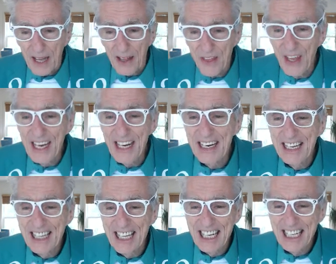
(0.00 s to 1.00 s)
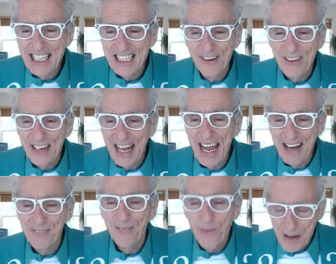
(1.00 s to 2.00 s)
they don't
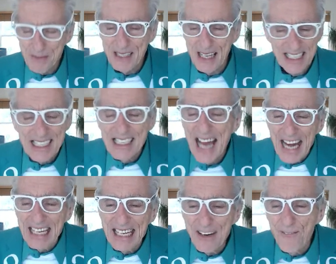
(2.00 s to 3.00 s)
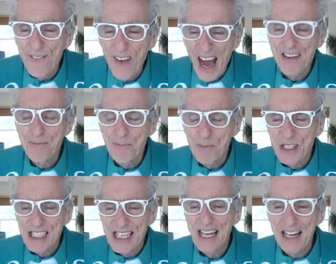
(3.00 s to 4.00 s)
have websites.
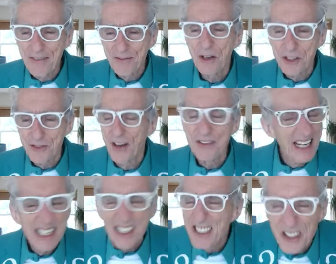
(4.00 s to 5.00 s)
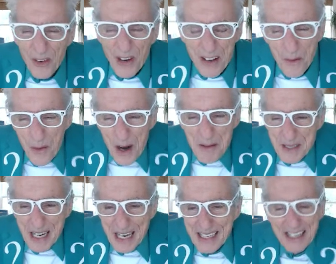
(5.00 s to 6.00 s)
95% of those foundations don't have a
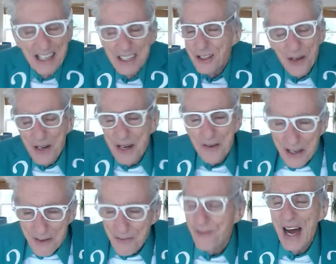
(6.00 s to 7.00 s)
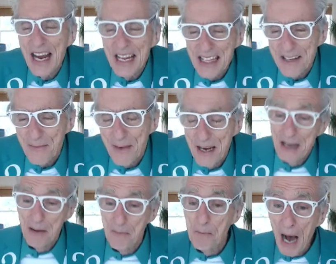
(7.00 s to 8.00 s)
website, so you're never going to find them.
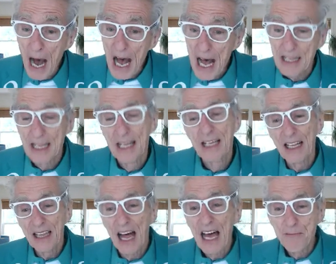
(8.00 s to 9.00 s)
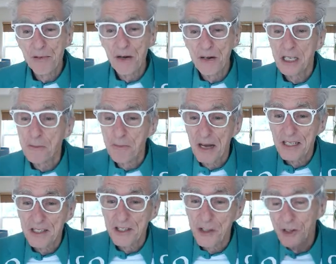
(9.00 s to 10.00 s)
But the library
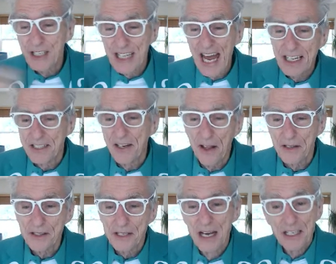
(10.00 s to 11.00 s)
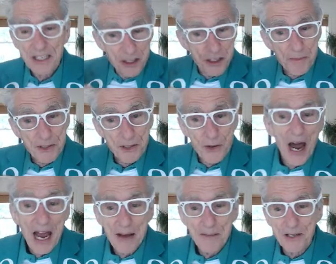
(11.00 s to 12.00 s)
spends your tax dollars to
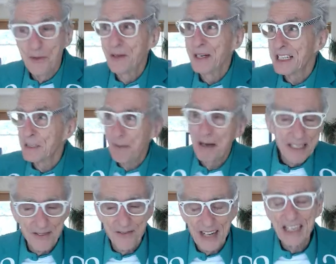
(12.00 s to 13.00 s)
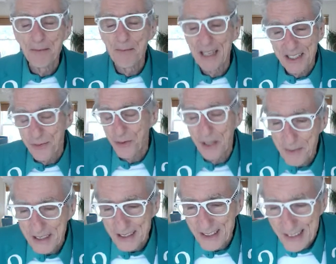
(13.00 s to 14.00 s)
subscribe to an expensive database worth
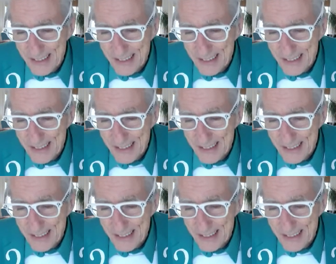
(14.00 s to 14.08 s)
about